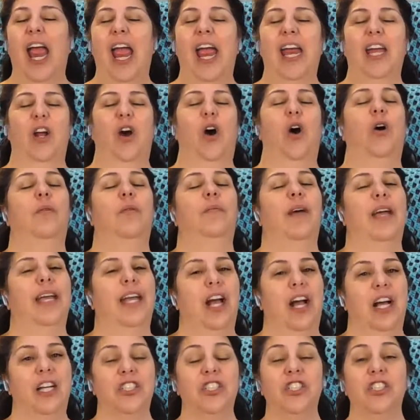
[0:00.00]
And oh my
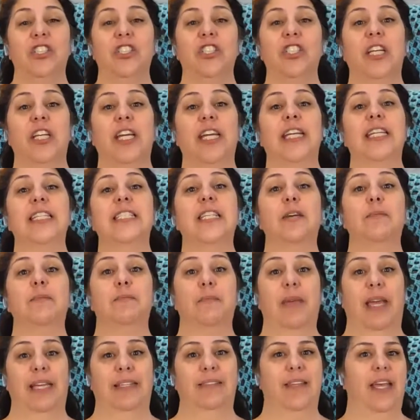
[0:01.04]
gosh, she is
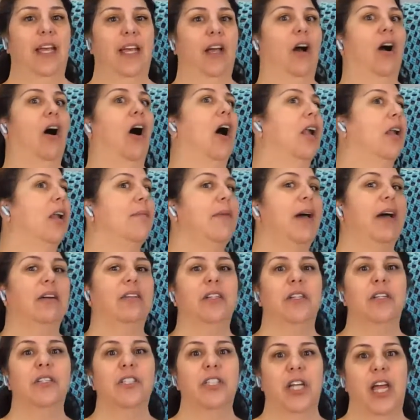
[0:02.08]
amazing, all about
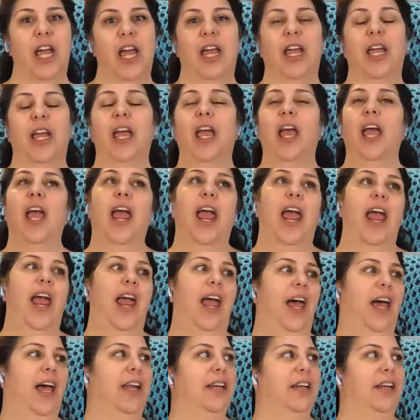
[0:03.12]
crochet
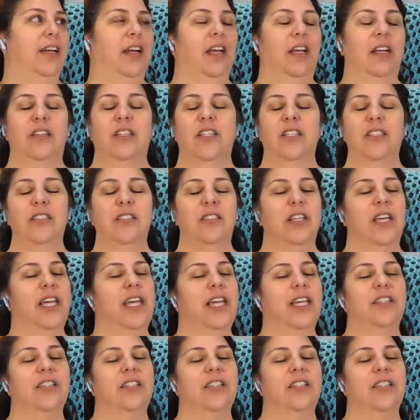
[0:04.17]
and just the